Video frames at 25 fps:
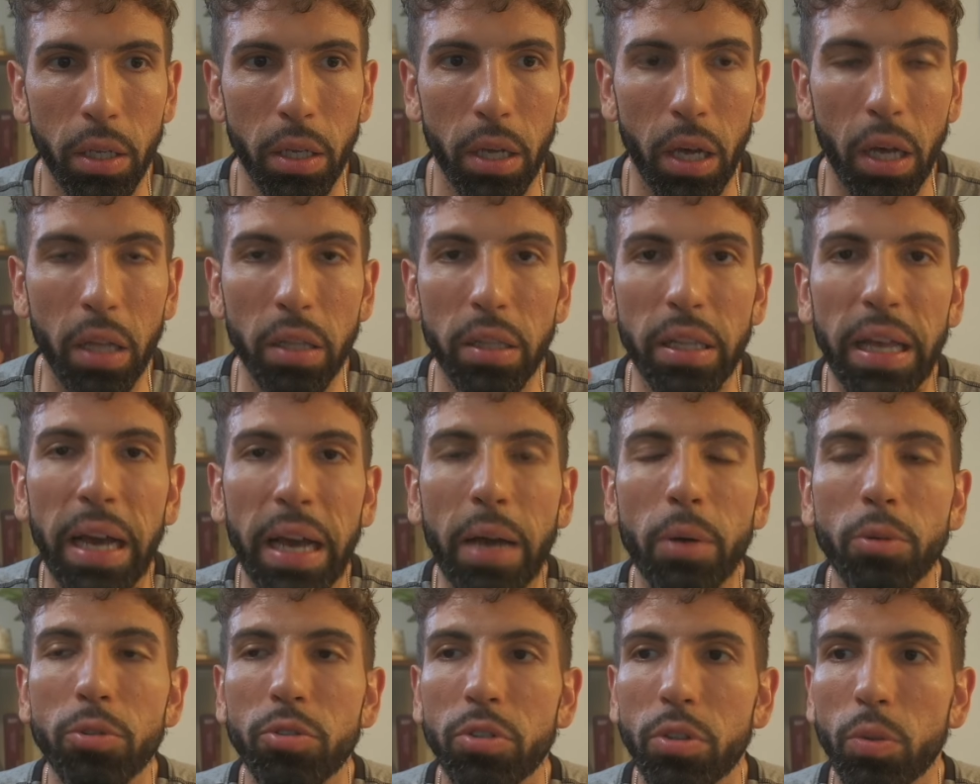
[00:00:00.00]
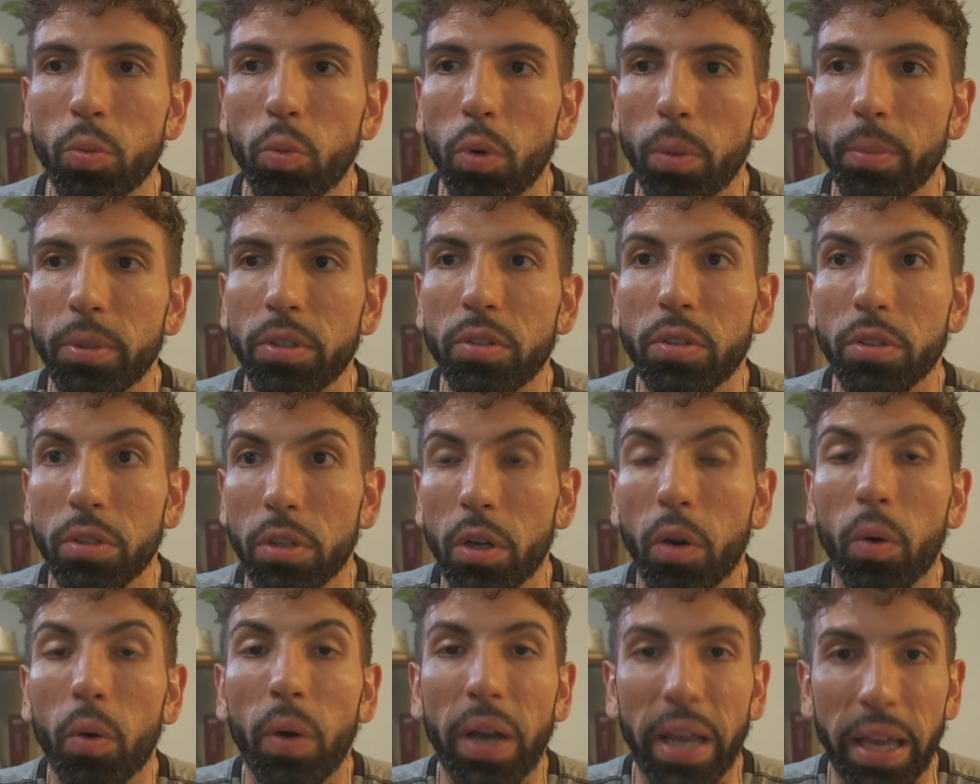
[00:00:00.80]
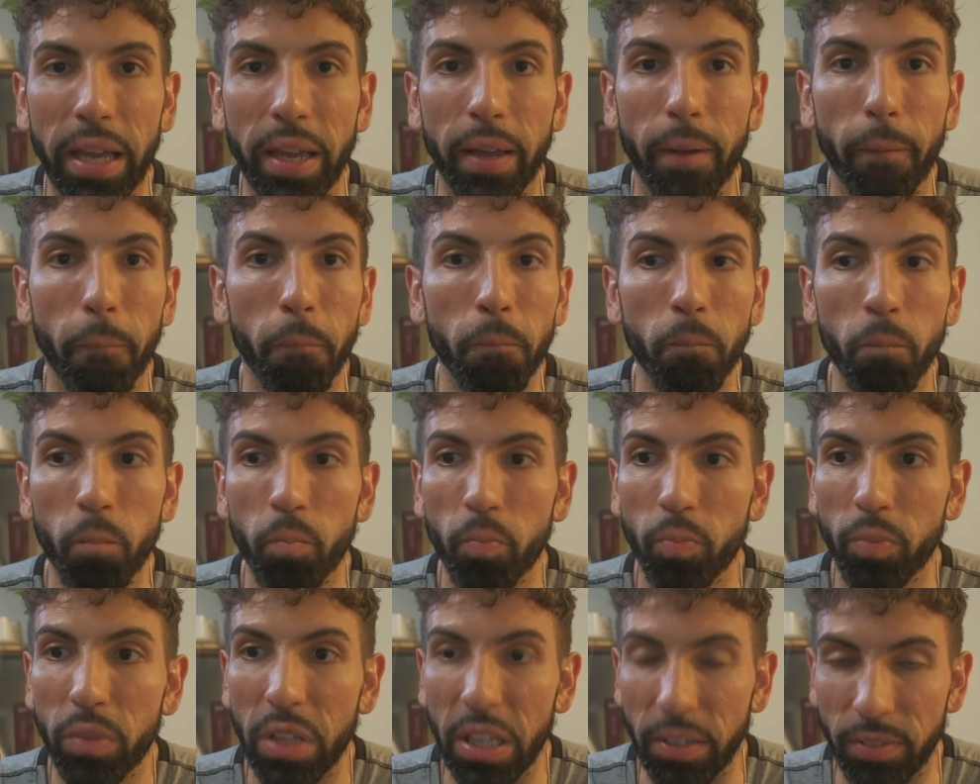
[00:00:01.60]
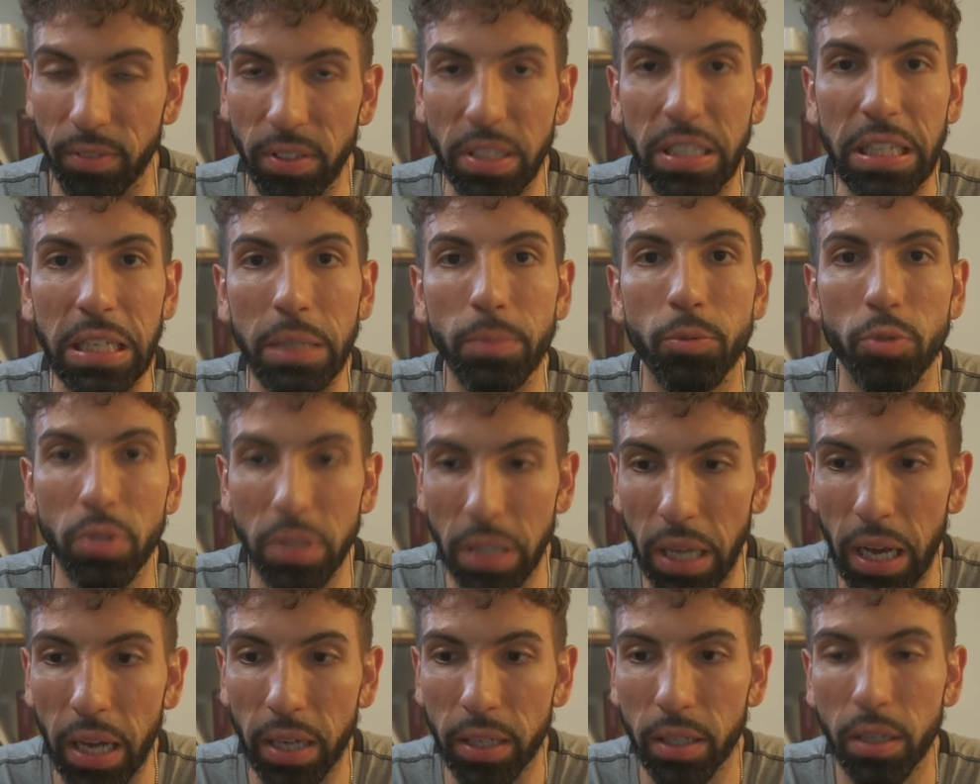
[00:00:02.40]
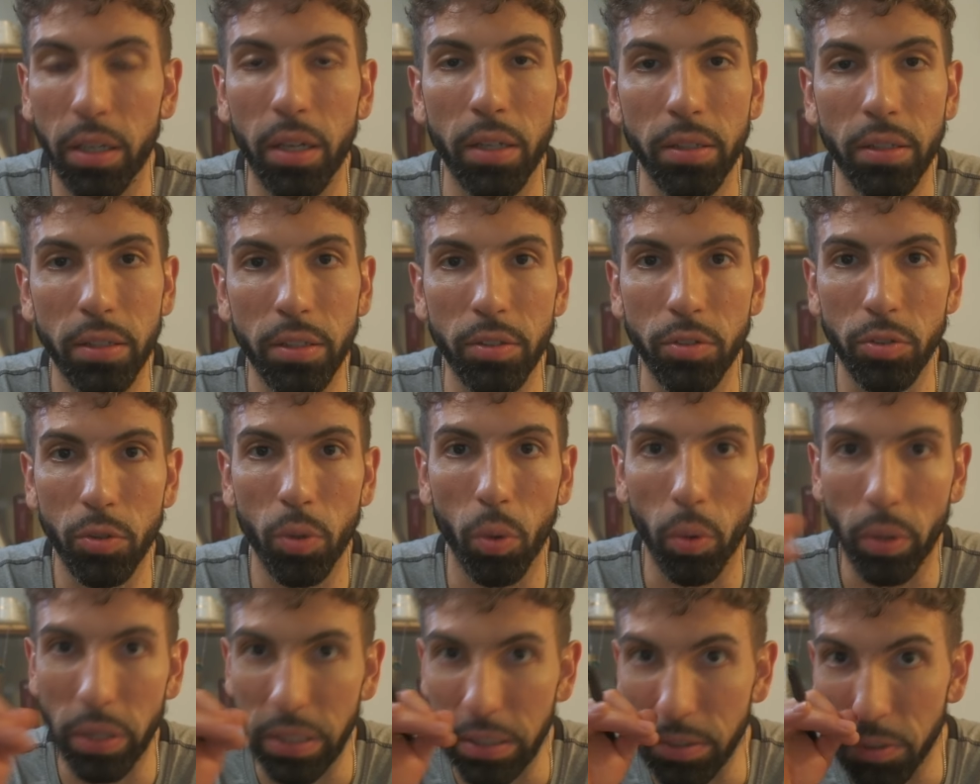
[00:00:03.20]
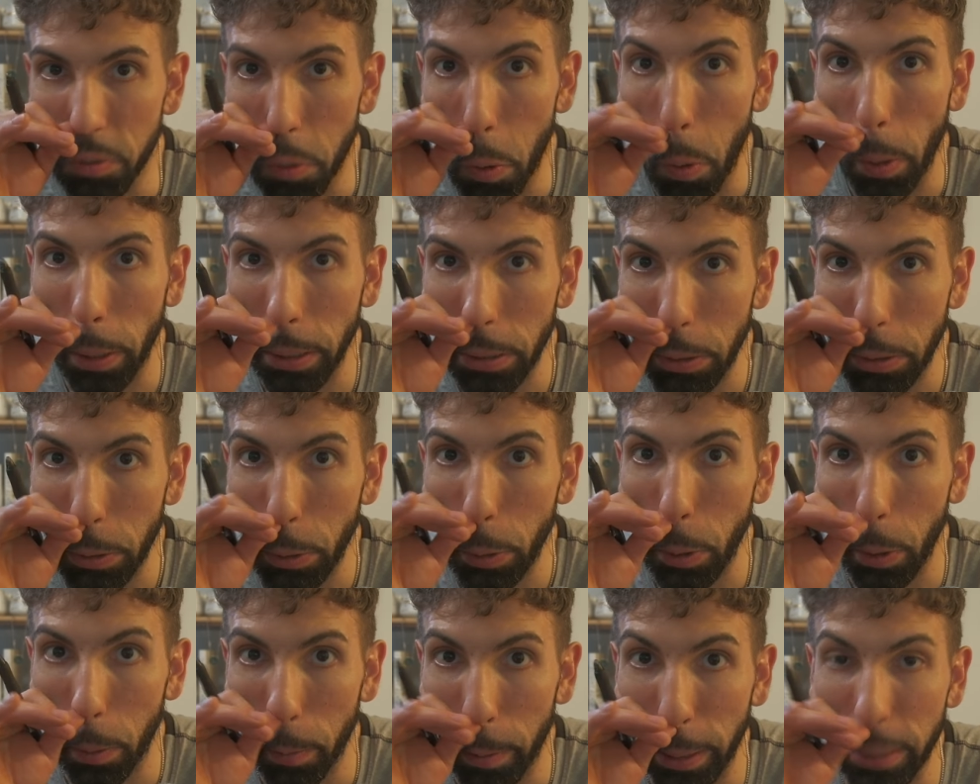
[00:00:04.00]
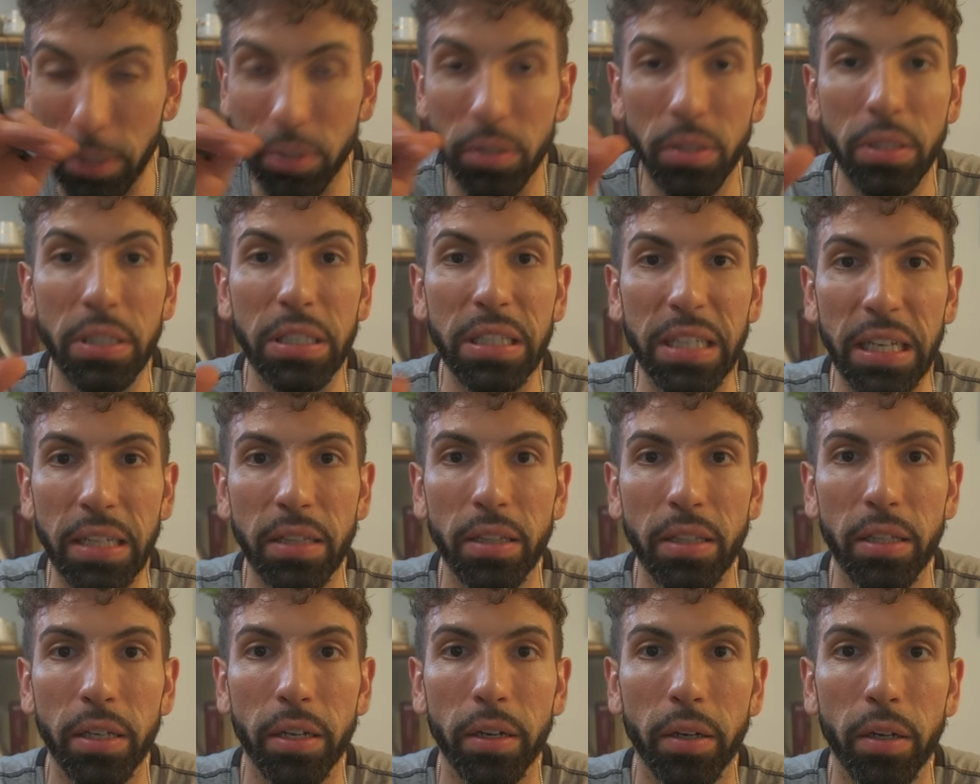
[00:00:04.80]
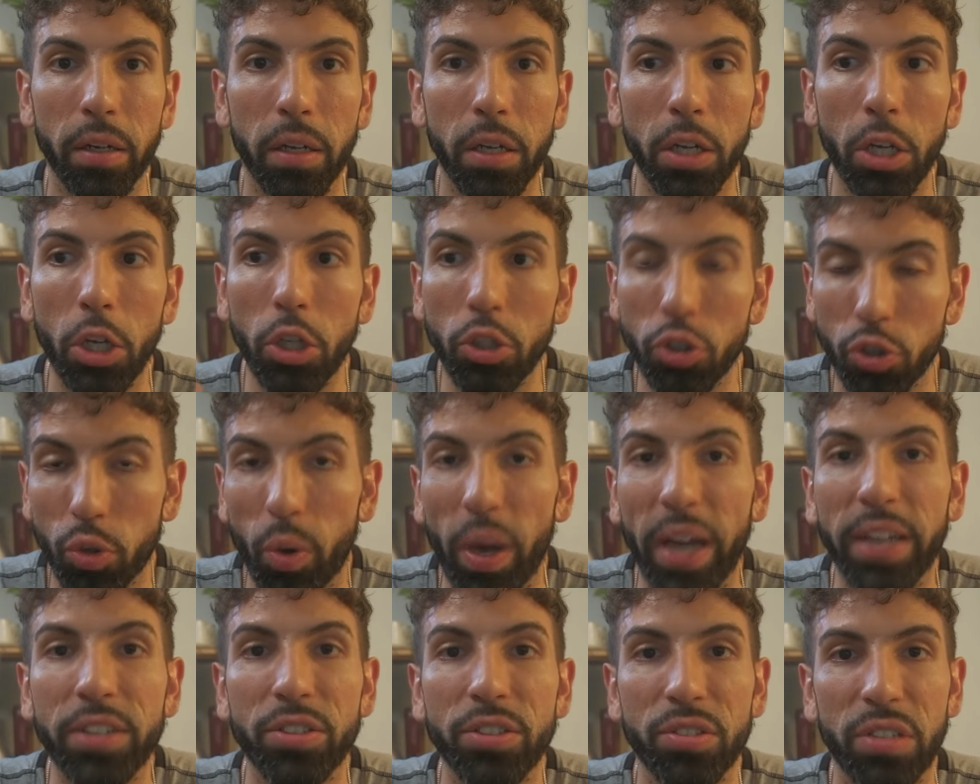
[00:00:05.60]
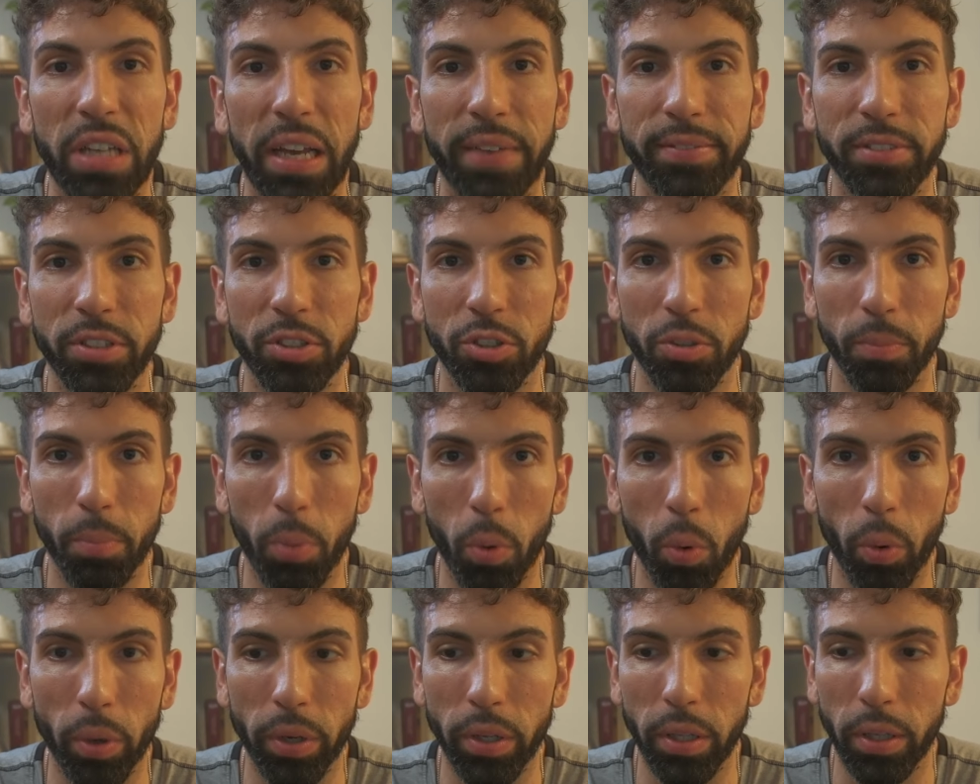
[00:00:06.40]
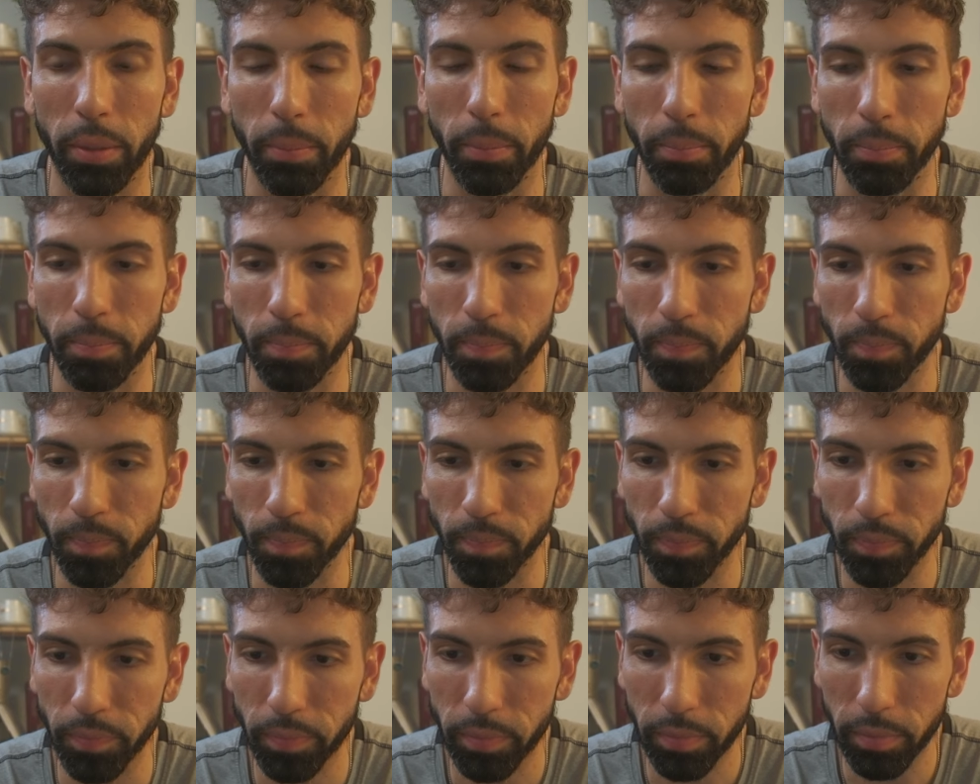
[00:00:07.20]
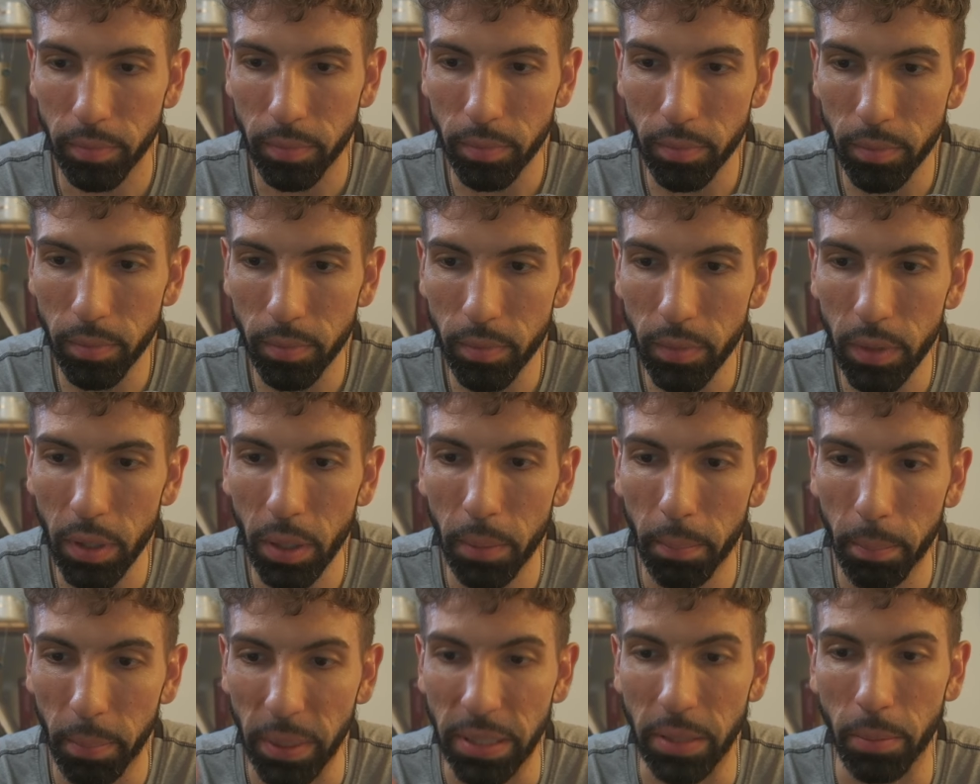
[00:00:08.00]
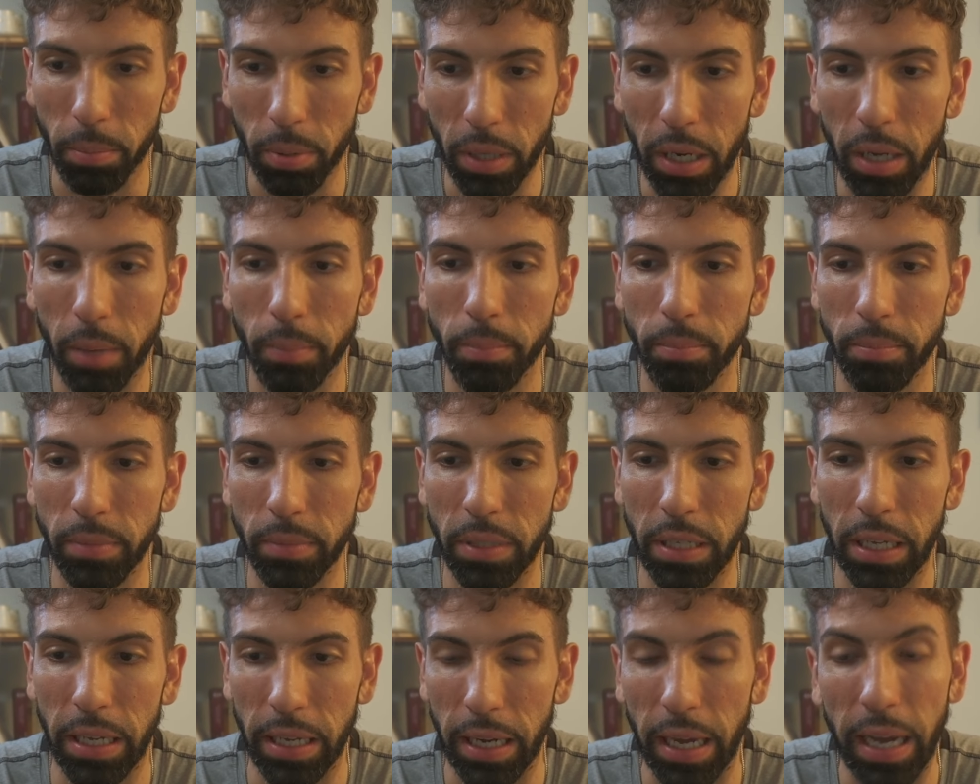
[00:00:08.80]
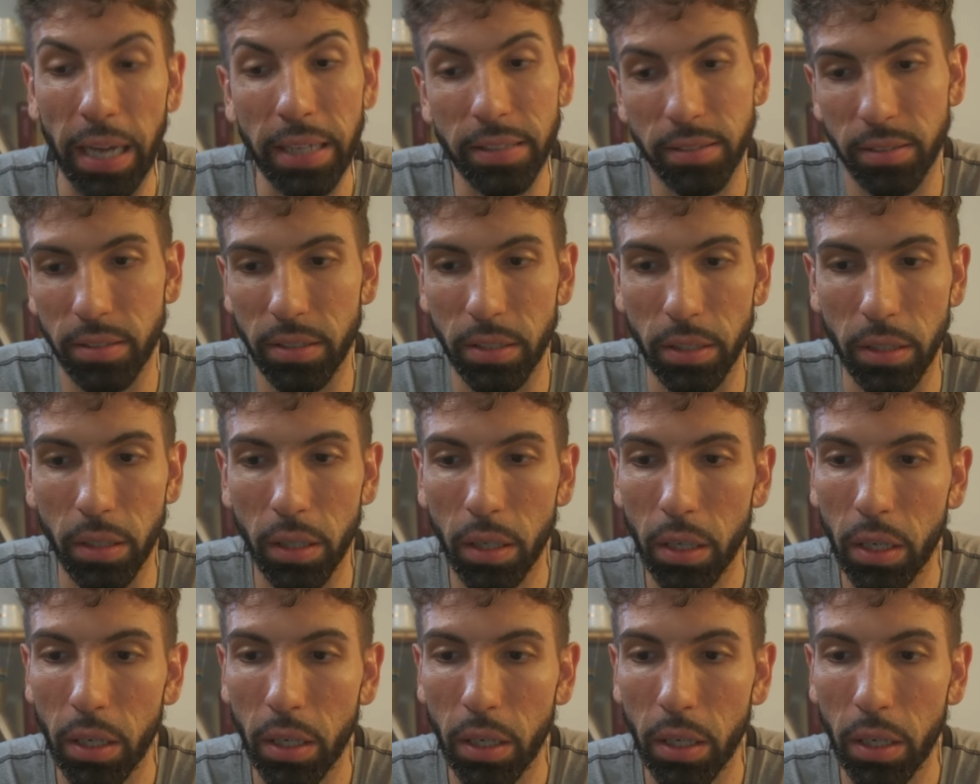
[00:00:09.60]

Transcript: allows the woman to know, hey, if he keeps knocking on this door, he's going to eventually get there. So I just have to support him. But the problem uh, I see